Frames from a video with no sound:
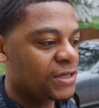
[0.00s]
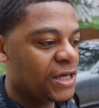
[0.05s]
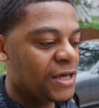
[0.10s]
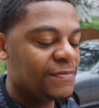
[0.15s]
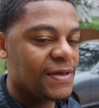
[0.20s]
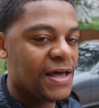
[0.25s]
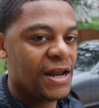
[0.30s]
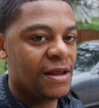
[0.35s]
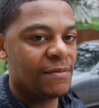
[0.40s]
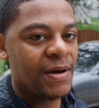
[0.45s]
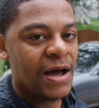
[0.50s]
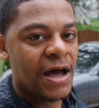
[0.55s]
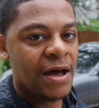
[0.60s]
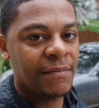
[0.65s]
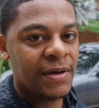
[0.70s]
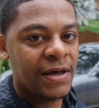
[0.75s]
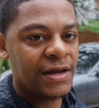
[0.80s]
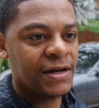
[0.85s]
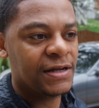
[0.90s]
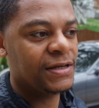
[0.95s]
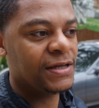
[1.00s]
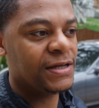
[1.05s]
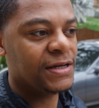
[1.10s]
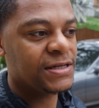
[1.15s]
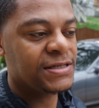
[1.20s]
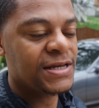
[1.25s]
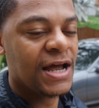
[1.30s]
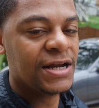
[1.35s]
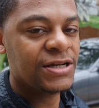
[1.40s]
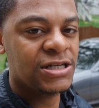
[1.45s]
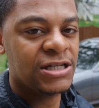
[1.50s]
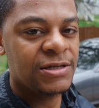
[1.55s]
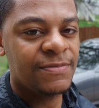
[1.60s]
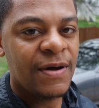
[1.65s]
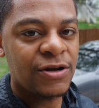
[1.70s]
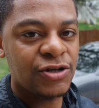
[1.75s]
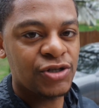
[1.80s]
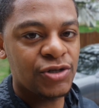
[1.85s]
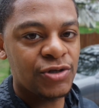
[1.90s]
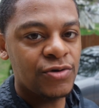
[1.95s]
keep that in mind, man. And, and it's not just
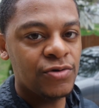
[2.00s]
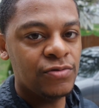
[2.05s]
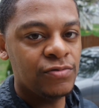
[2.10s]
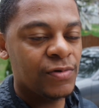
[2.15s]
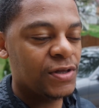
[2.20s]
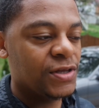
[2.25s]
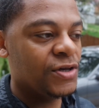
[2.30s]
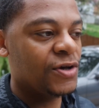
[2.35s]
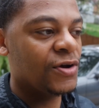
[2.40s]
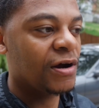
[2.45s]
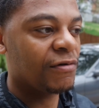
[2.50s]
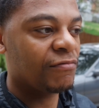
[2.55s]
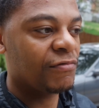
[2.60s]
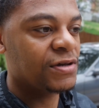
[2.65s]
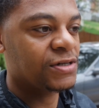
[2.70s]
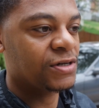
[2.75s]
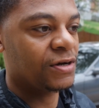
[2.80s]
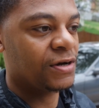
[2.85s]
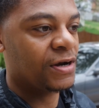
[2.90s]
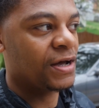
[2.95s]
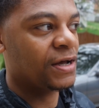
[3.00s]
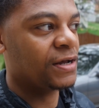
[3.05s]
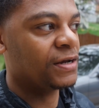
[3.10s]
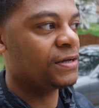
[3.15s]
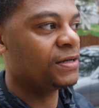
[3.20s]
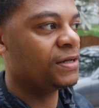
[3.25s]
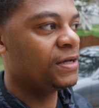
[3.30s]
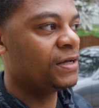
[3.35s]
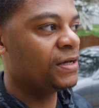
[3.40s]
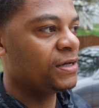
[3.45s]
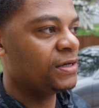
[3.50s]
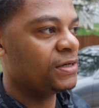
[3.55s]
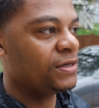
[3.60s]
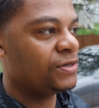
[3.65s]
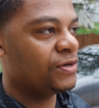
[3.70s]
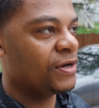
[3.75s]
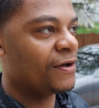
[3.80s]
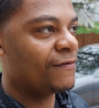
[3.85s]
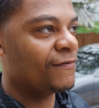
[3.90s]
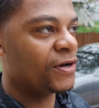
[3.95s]
about you, whether you're at risk or not.
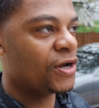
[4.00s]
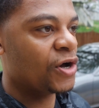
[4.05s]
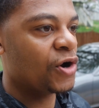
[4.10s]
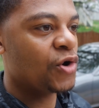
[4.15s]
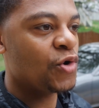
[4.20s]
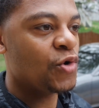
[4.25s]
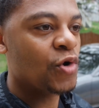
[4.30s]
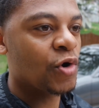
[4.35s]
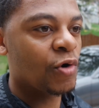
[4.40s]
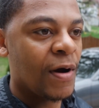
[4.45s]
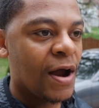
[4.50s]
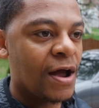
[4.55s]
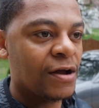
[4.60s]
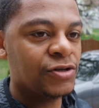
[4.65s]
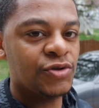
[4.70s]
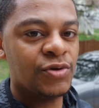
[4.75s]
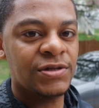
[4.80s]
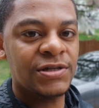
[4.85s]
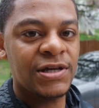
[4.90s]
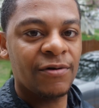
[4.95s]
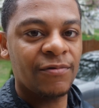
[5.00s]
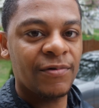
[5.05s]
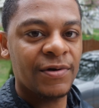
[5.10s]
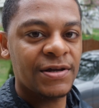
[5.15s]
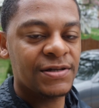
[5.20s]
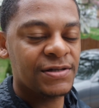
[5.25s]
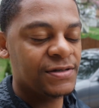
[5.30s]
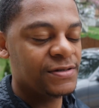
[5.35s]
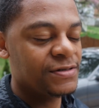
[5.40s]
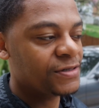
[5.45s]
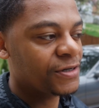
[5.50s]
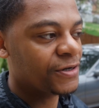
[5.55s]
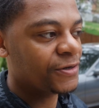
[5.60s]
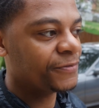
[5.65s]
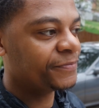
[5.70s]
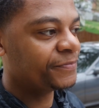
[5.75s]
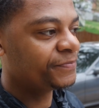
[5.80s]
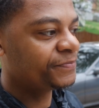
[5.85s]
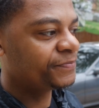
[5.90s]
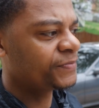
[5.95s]
You never know who around you is at risk.
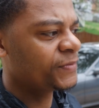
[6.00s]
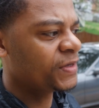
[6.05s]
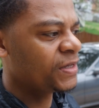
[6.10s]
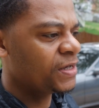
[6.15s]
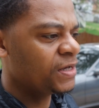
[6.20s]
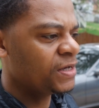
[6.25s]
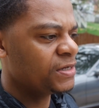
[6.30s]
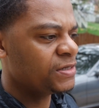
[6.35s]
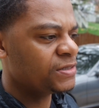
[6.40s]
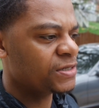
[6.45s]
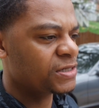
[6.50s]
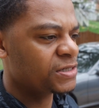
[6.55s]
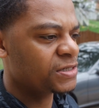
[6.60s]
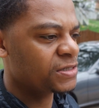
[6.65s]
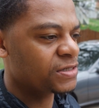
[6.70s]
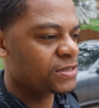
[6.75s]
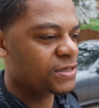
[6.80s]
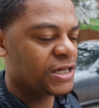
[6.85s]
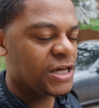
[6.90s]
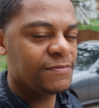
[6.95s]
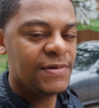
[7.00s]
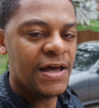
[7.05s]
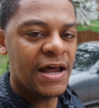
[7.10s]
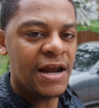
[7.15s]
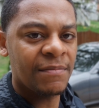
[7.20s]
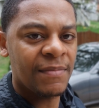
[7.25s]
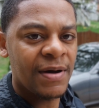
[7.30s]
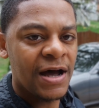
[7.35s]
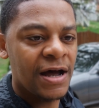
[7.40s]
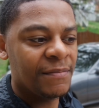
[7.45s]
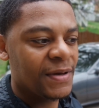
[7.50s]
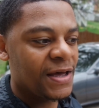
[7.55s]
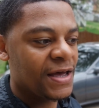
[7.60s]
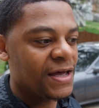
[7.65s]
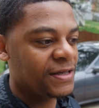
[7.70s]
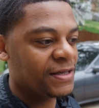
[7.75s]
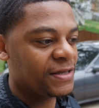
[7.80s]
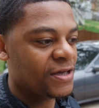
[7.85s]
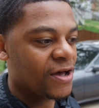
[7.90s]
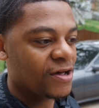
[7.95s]
So, just just keep that in mind,
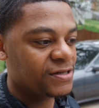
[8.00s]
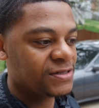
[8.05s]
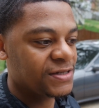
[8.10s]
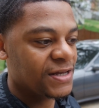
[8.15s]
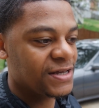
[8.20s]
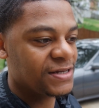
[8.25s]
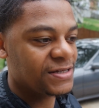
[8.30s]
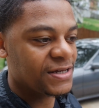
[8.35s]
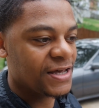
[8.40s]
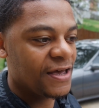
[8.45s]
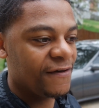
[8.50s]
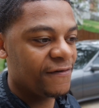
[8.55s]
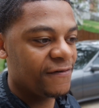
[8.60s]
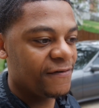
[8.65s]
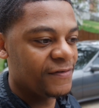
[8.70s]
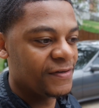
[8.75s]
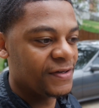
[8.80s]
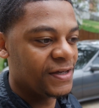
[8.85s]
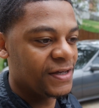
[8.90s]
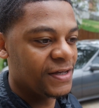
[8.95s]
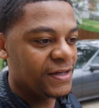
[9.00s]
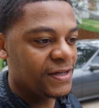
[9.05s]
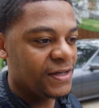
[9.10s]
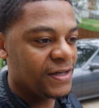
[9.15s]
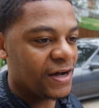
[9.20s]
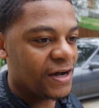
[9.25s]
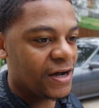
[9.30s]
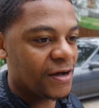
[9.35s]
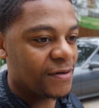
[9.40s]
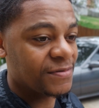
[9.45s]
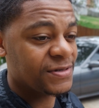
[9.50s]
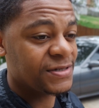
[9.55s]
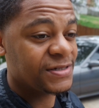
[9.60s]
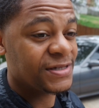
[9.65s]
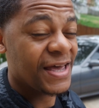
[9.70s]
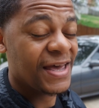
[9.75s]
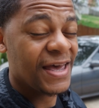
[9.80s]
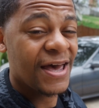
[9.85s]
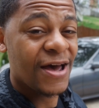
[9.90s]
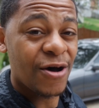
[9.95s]
man. Y'all stay safe, um,
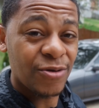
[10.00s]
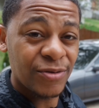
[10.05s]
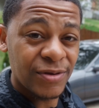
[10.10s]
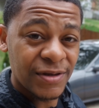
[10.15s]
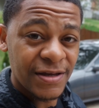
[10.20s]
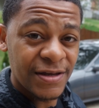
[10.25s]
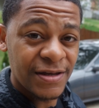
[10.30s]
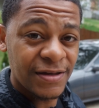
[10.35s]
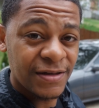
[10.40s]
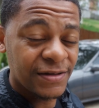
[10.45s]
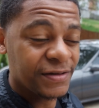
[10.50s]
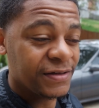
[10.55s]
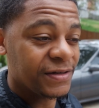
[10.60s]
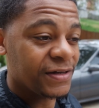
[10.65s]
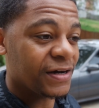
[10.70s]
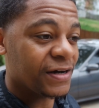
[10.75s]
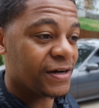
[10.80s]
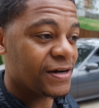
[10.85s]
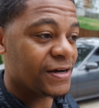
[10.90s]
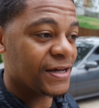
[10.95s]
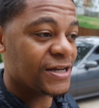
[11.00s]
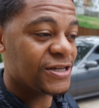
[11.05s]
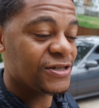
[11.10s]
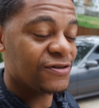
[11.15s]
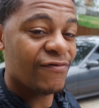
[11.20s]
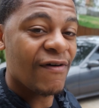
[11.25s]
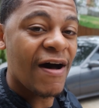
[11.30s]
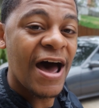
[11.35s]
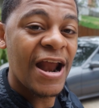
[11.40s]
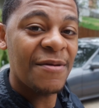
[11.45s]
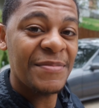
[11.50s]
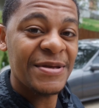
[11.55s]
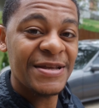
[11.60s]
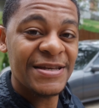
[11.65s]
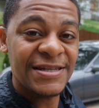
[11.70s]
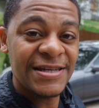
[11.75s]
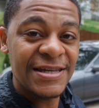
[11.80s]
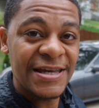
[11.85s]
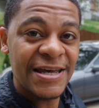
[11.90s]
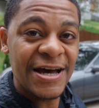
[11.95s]
stay healthy uh, get your vitamin
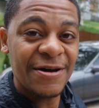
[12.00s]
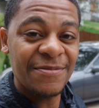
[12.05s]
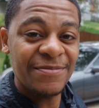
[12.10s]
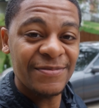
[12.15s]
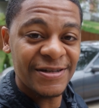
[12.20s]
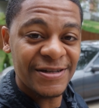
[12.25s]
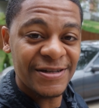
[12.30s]
C up,